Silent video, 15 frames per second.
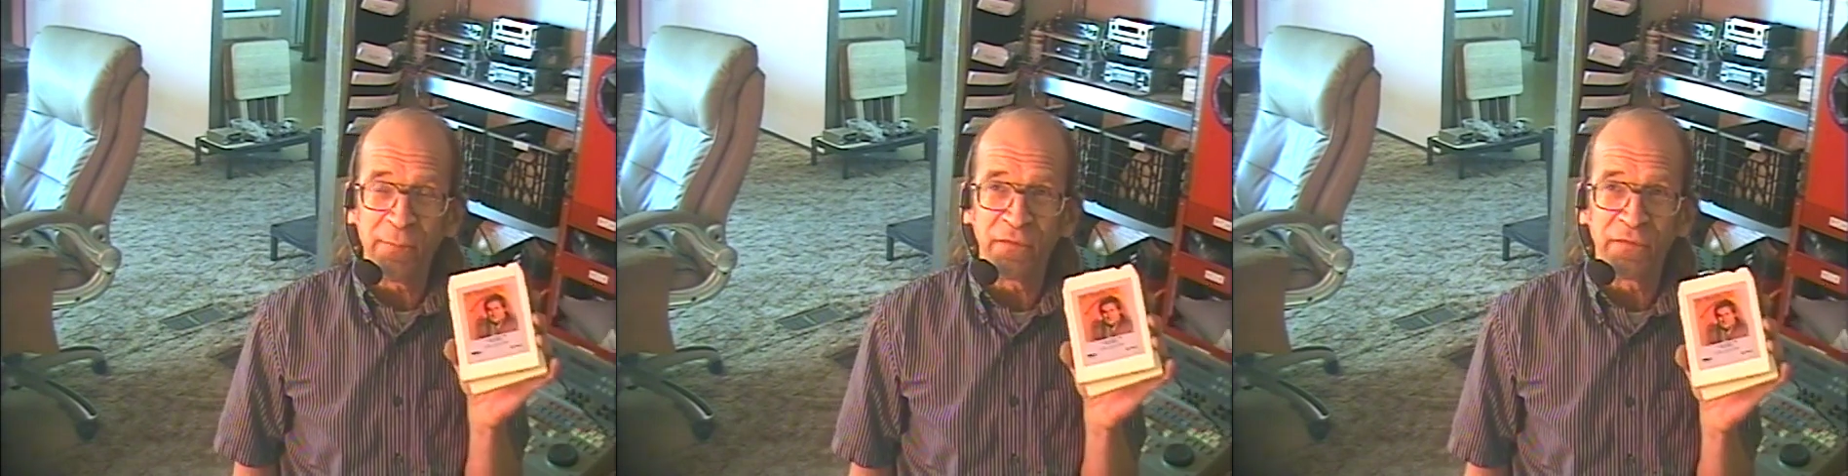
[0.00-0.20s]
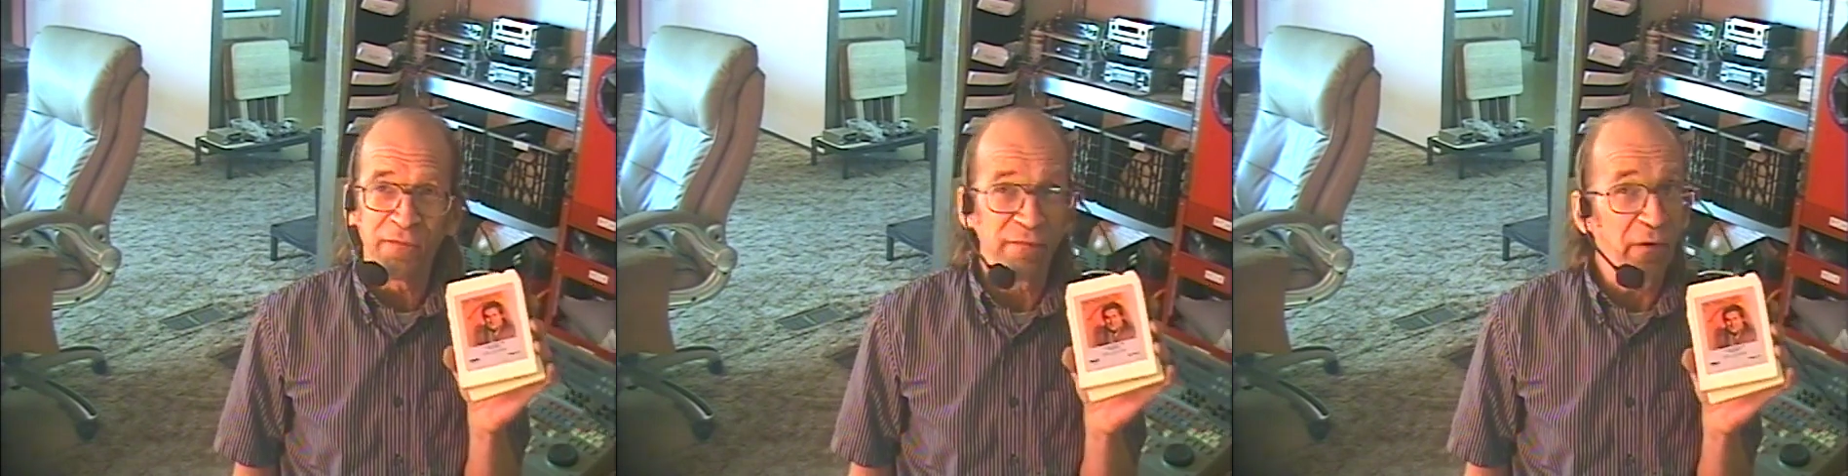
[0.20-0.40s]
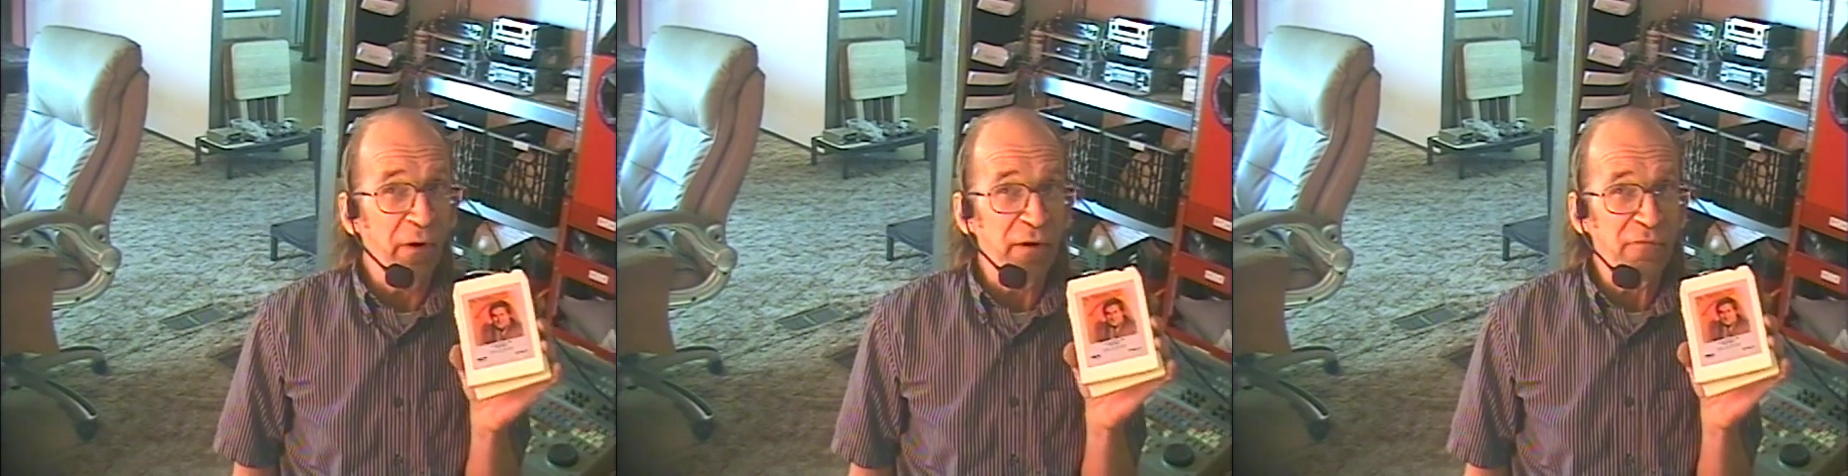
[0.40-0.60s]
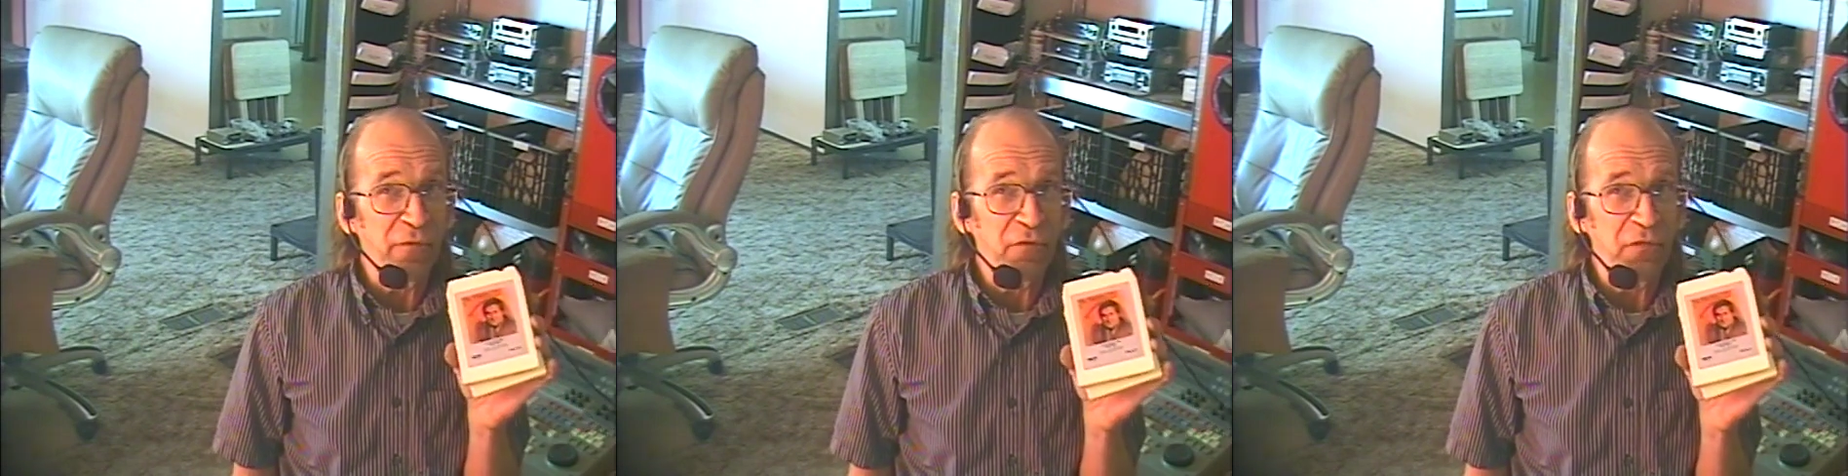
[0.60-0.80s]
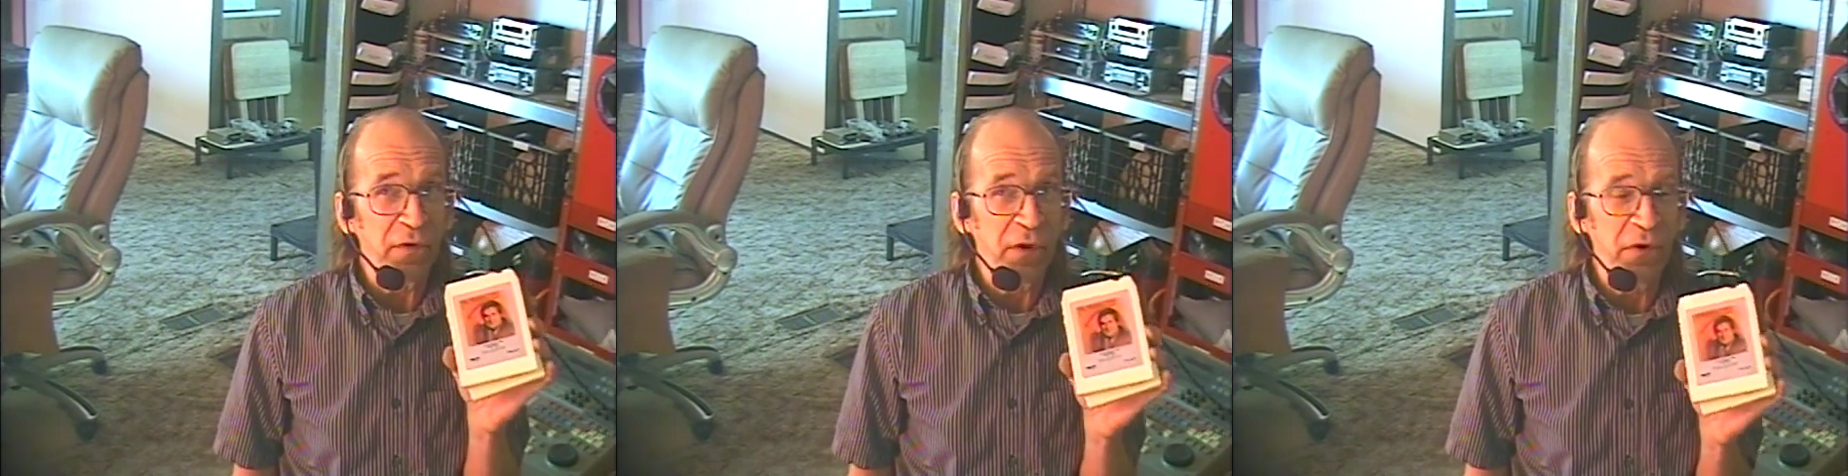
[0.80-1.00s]
The very first
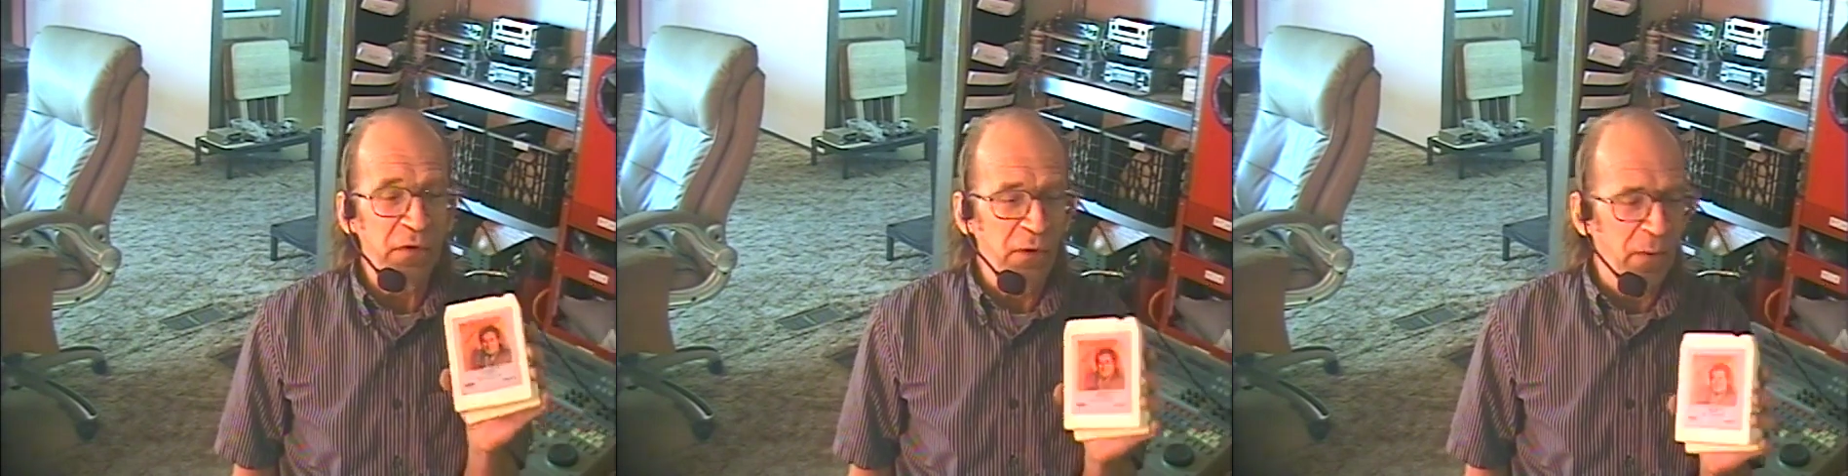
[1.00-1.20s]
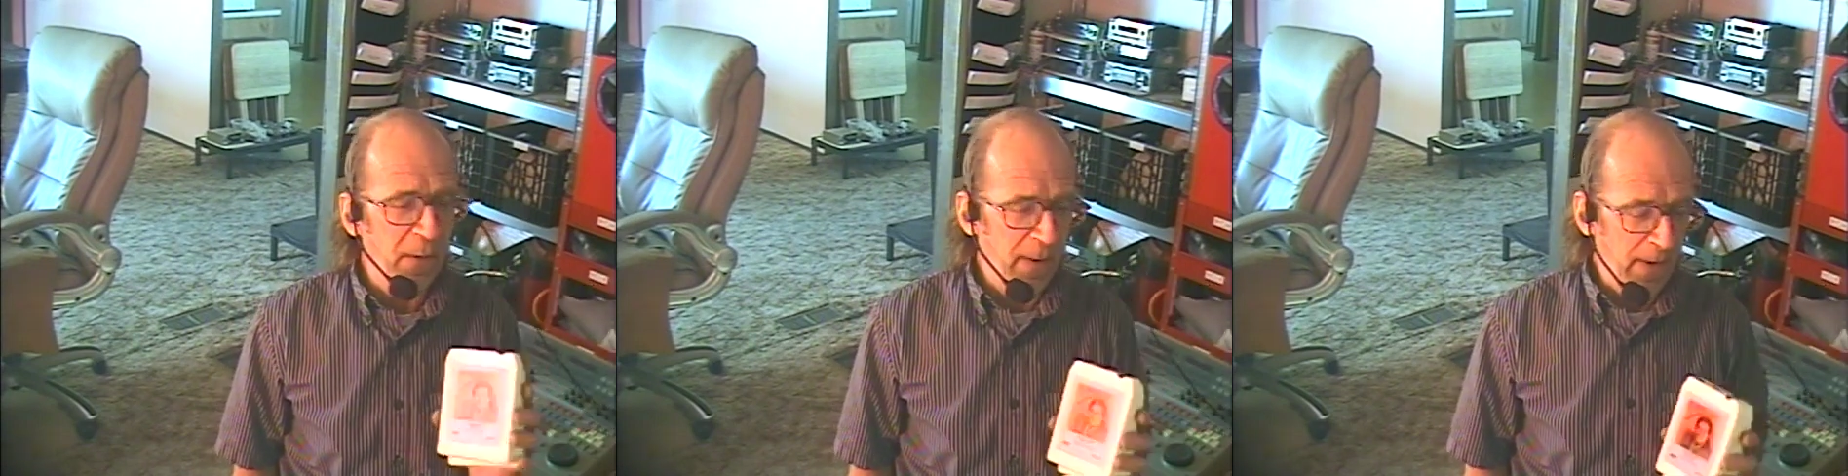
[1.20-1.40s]
thing you do,